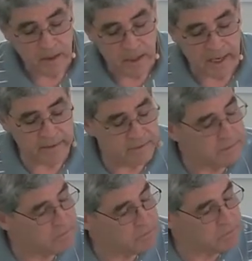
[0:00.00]

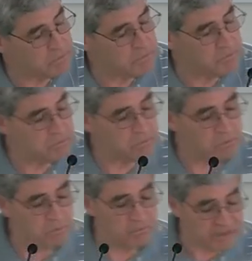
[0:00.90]
And
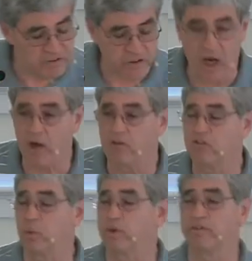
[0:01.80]
these
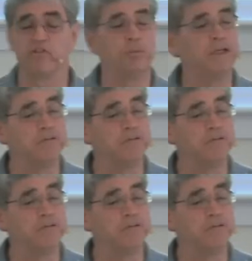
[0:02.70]
tongues were to speak